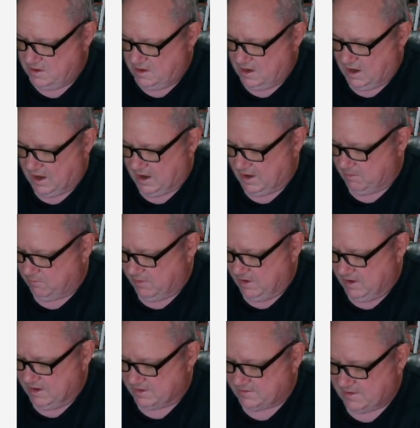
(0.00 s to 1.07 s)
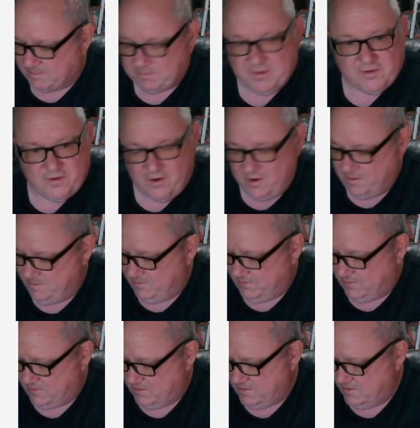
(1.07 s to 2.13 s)
I read and accept the
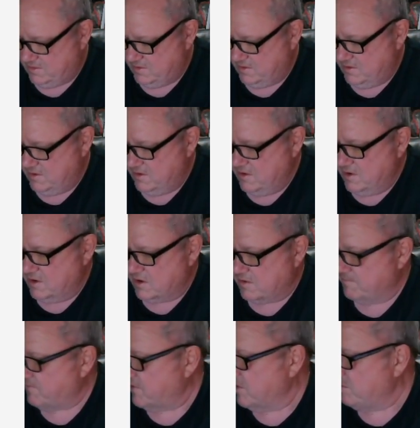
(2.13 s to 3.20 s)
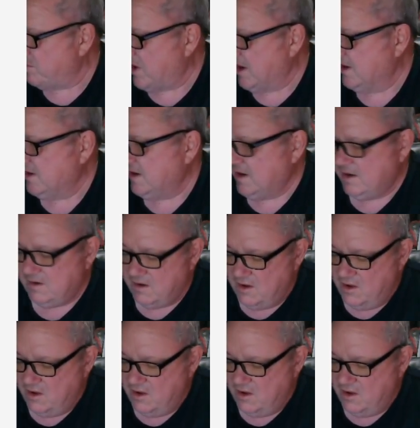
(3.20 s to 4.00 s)
terms, confirm binding.